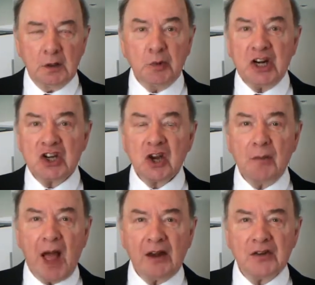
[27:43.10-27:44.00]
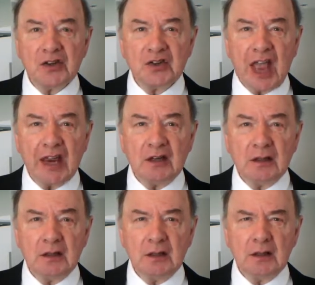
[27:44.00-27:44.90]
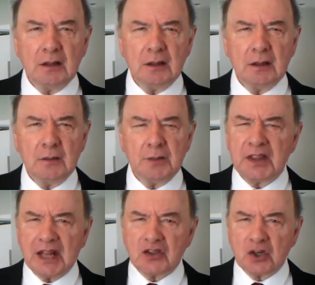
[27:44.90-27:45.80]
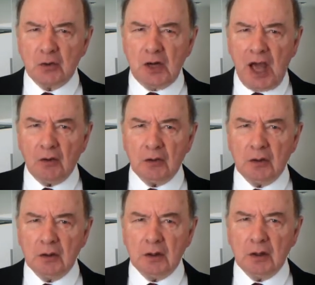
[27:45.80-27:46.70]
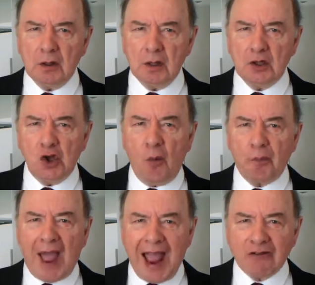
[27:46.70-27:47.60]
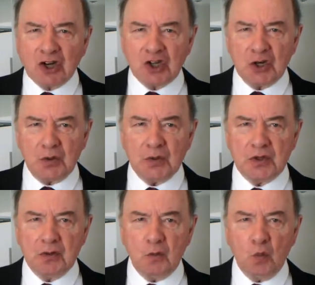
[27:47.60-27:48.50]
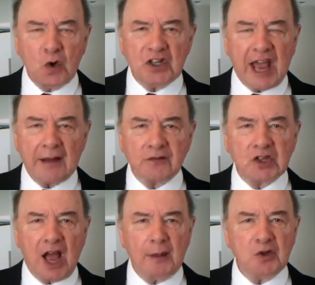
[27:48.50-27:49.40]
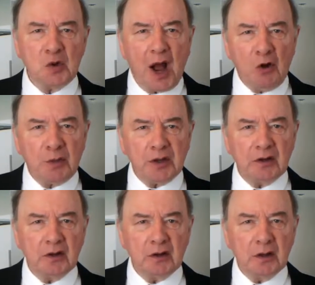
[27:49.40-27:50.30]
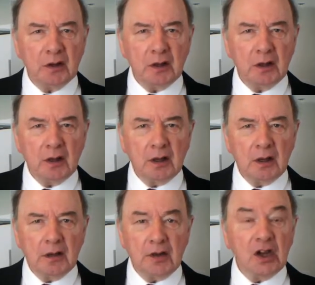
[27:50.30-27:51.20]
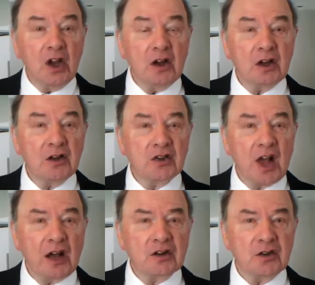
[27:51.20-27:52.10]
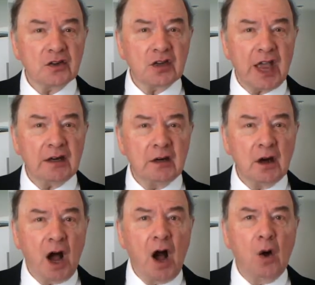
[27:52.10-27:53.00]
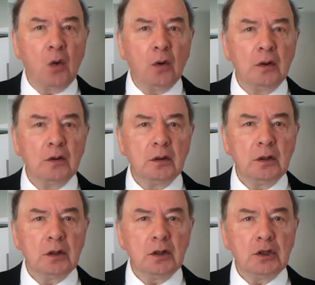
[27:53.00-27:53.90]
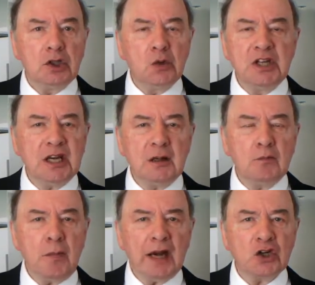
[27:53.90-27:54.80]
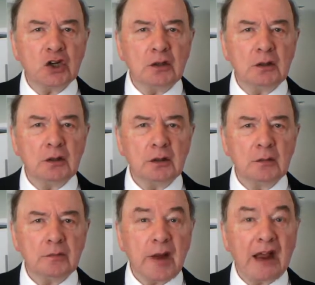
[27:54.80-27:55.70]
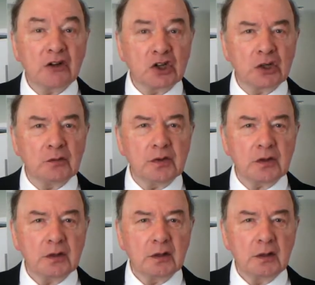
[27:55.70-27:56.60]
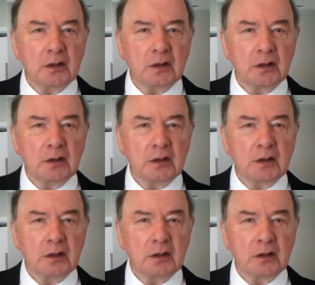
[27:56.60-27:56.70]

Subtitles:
The British commander said, "But that's too low. Your parachutes wouldn't have time to open." The Gurkha sergeant said, "Oh, you didn't mention parachutes."